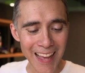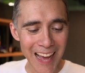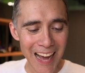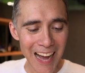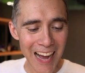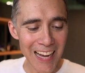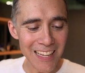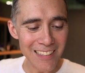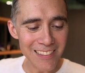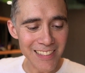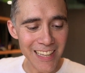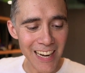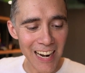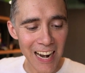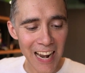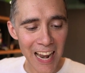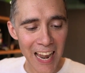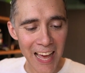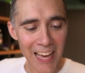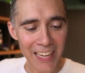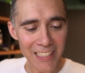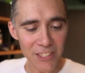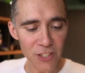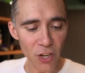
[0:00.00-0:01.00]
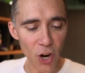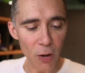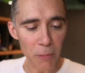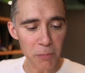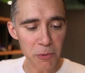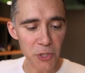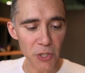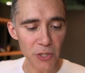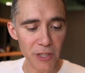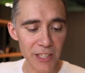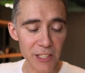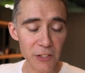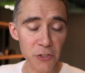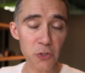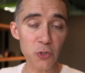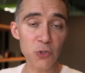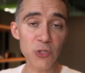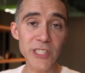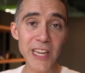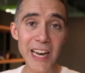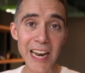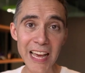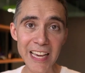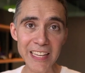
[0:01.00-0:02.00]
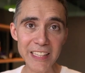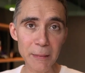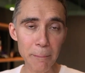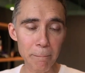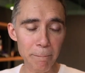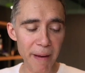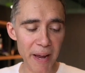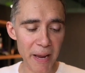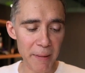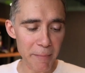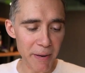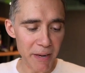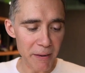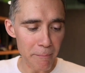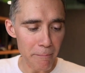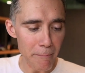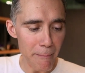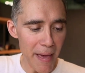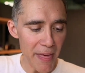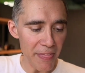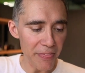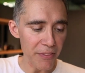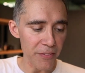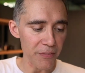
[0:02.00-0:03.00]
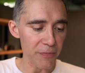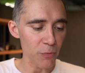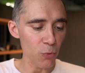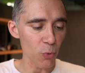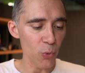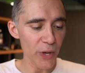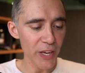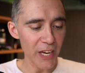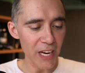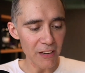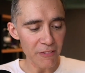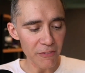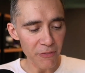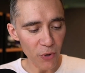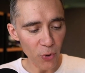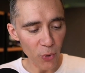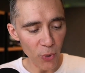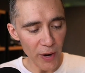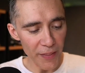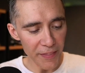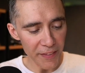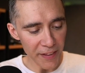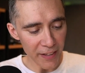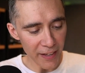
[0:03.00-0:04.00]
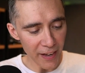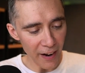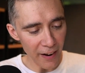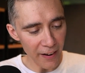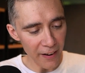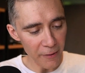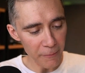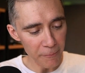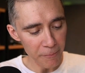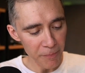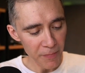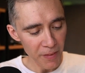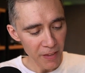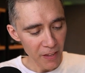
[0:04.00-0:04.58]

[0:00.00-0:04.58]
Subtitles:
And the last option is to select the payment method. We have credit card.